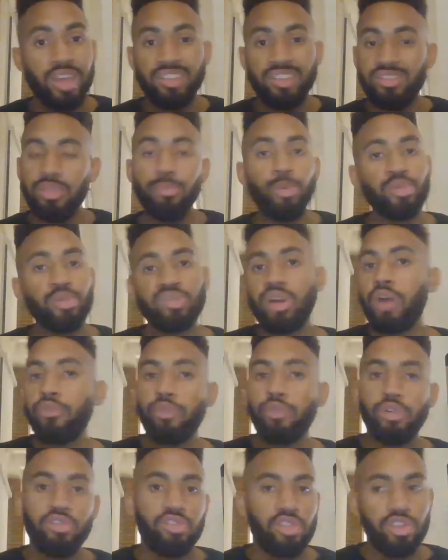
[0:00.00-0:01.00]
Simple
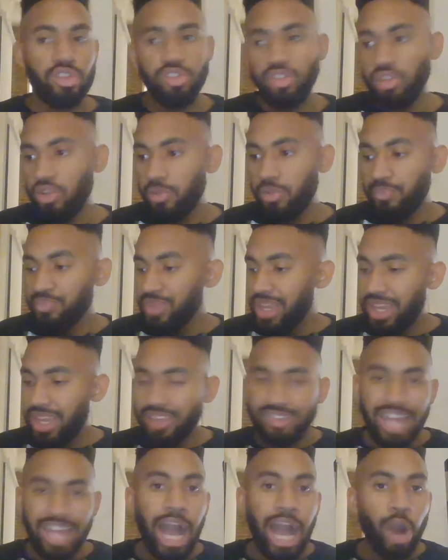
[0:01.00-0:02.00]
softwares you can do
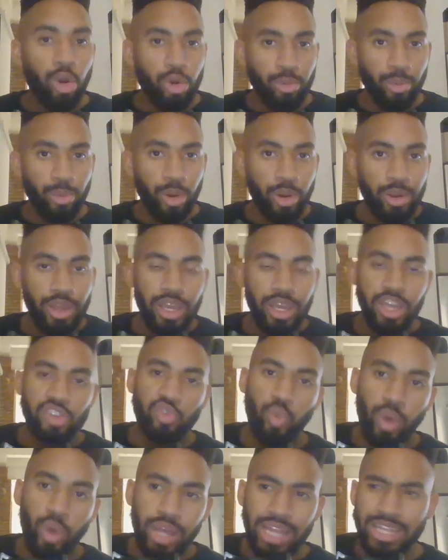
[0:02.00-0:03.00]
is the Alchemer
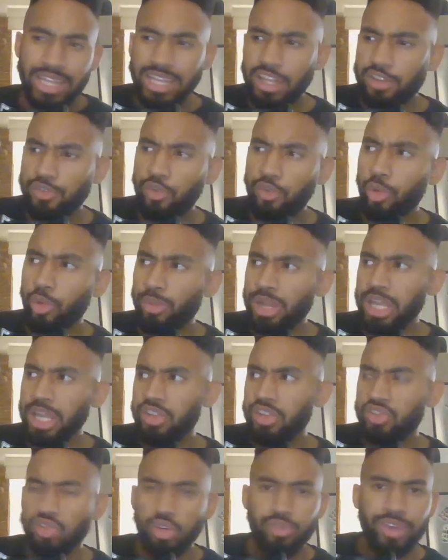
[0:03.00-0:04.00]
is one. I think that's
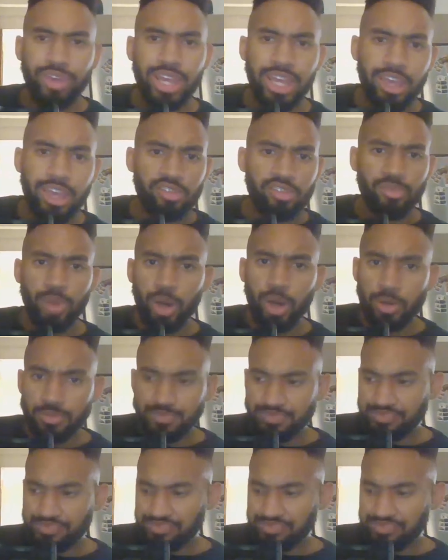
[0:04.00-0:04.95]
formerly Survey Gizmo.